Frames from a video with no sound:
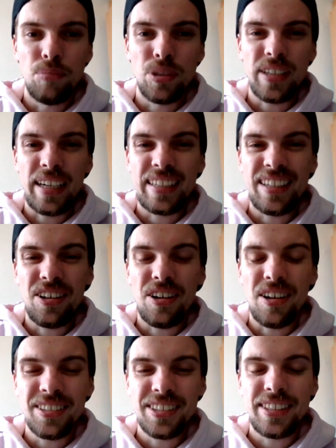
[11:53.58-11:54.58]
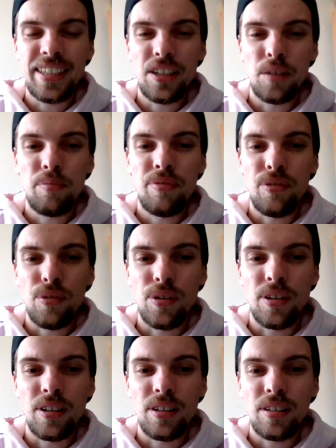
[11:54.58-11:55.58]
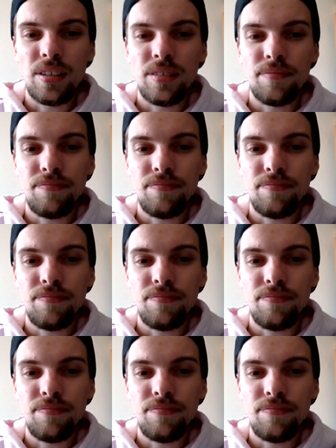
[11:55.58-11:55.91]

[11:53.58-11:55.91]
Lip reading: But I can't set up for...